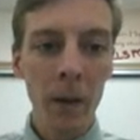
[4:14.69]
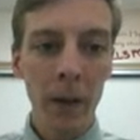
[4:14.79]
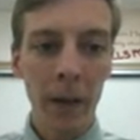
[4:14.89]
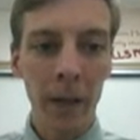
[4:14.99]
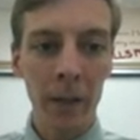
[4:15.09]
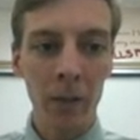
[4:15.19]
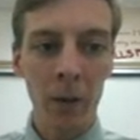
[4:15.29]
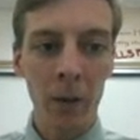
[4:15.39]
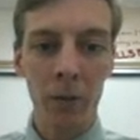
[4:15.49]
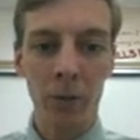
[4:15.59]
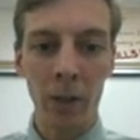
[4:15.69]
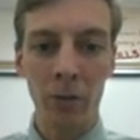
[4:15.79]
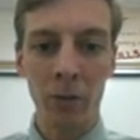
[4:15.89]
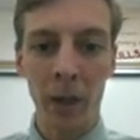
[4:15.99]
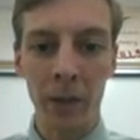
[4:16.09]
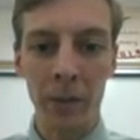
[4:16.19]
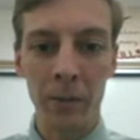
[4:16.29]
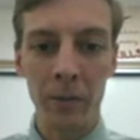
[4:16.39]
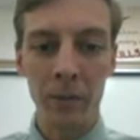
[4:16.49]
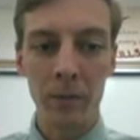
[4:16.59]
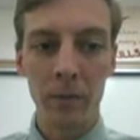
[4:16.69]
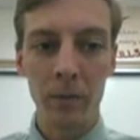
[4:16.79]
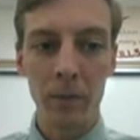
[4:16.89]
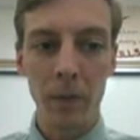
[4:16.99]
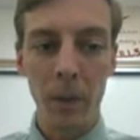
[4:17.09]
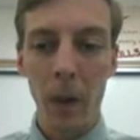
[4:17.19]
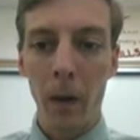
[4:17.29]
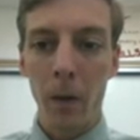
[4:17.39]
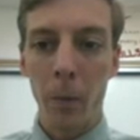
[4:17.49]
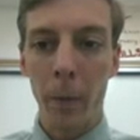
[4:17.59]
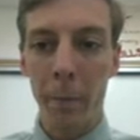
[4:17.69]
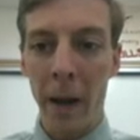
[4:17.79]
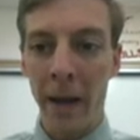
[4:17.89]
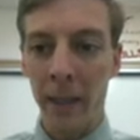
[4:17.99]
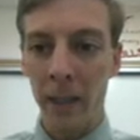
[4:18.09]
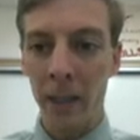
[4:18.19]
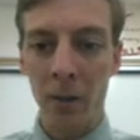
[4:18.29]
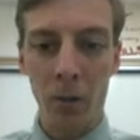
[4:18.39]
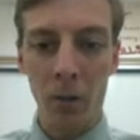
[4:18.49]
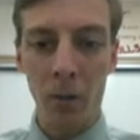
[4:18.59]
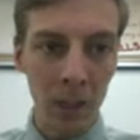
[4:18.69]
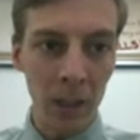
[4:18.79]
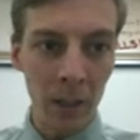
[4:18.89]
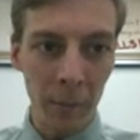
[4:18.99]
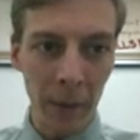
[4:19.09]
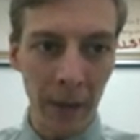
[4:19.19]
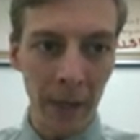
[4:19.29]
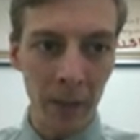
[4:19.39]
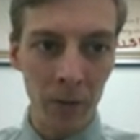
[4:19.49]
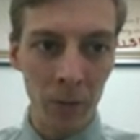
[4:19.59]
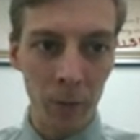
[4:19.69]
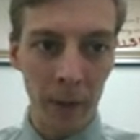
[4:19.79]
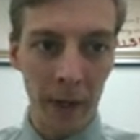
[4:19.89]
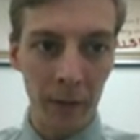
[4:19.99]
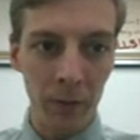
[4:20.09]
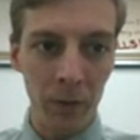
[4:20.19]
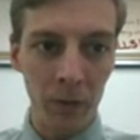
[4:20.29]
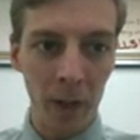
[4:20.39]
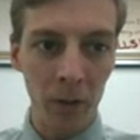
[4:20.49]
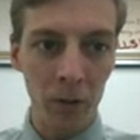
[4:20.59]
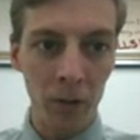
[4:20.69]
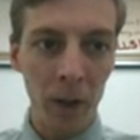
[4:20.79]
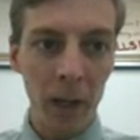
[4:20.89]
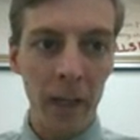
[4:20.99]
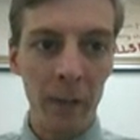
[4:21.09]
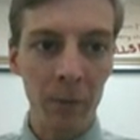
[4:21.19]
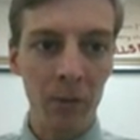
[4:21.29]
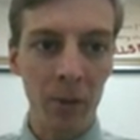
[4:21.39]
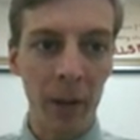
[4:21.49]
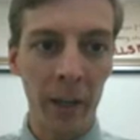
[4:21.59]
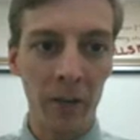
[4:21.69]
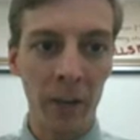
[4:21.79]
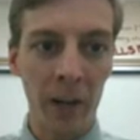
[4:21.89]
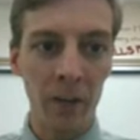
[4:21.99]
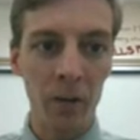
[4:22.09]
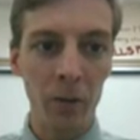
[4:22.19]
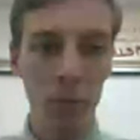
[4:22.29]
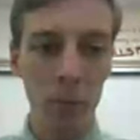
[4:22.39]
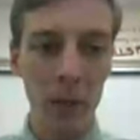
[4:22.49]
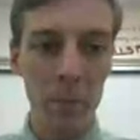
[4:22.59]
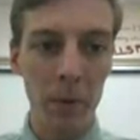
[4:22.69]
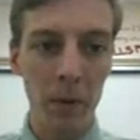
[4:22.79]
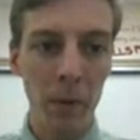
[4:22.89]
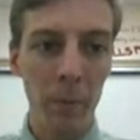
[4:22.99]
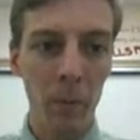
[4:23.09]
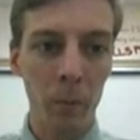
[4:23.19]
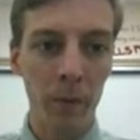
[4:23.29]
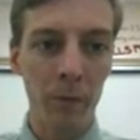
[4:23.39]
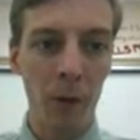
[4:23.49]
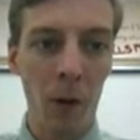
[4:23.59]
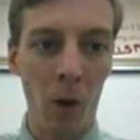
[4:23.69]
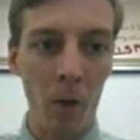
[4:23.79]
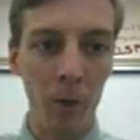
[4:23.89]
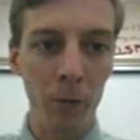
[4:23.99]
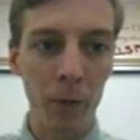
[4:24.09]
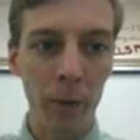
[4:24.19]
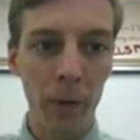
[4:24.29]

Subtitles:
And our sketch is done. We're back in 3D commands. We're out of a sketch. And I'm going to select not sweep, but revolve.